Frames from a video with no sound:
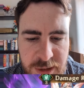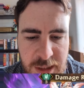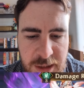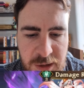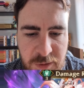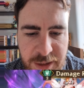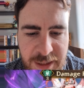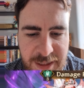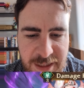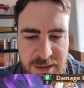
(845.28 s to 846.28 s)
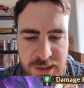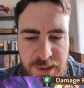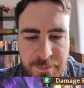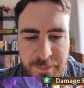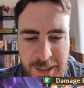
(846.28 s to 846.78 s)
a unit that hits the
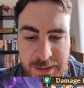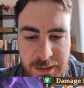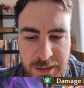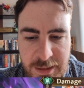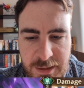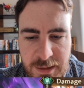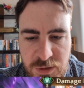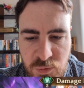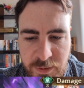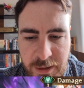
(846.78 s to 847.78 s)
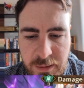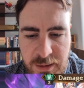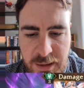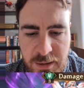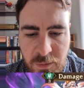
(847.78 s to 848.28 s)
back line as well
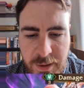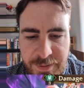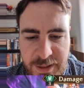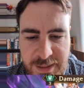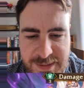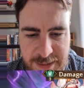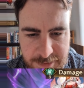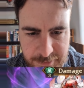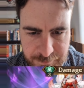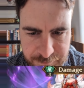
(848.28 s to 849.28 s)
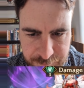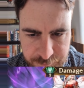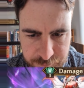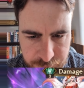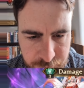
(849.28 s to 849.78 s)
when they attack.
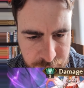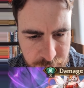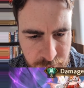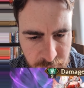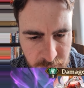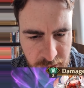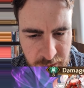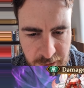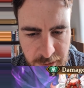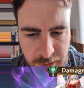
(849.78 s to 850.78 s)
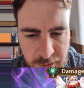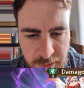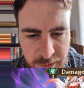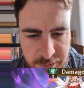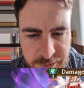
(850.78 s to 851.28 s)

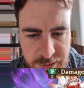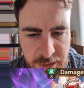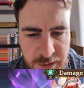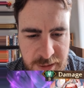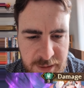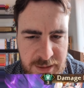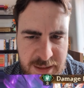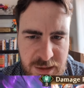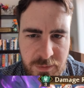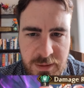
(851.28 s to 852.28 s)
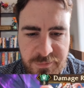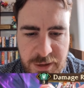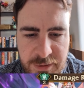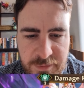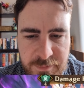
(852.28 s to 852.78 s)
And let's go with
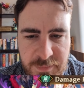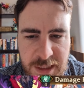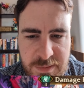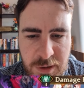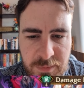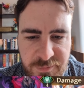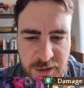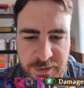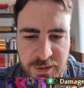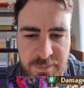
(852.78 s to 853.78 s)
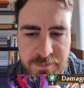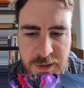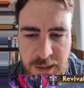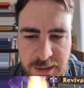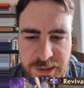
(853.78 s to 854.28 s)
Leviathan. Let's pop Leviathan in
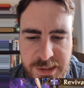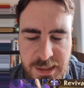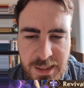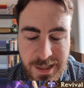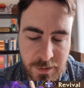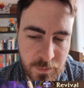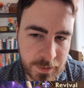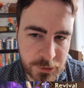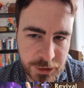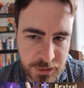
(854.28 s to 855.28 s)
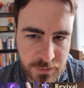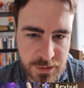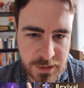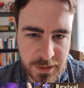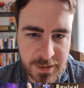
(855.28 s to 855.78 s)
and see how well she
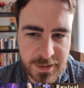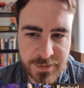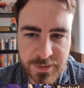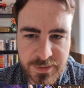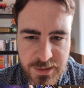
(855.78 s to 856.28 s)
does. And then this